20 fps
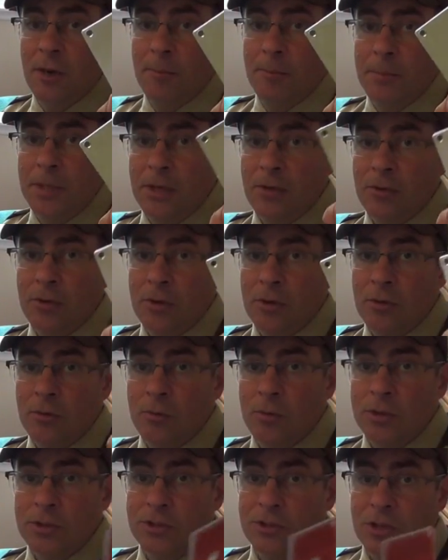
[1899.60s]
mirror,
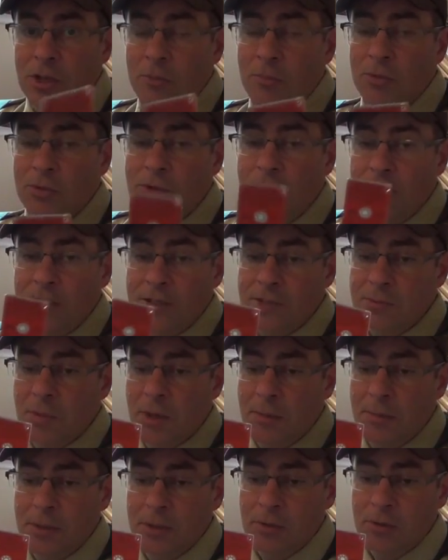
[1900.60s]
which doubled as
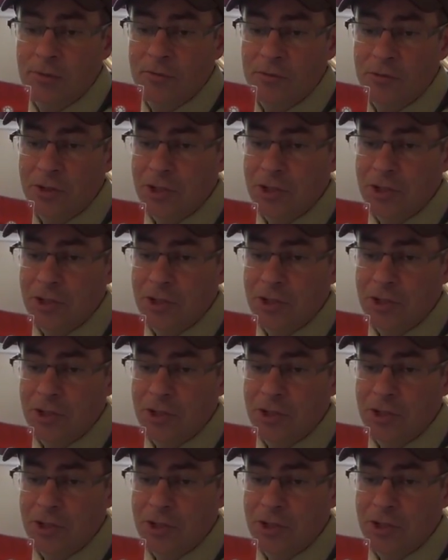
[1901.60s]
my mirror for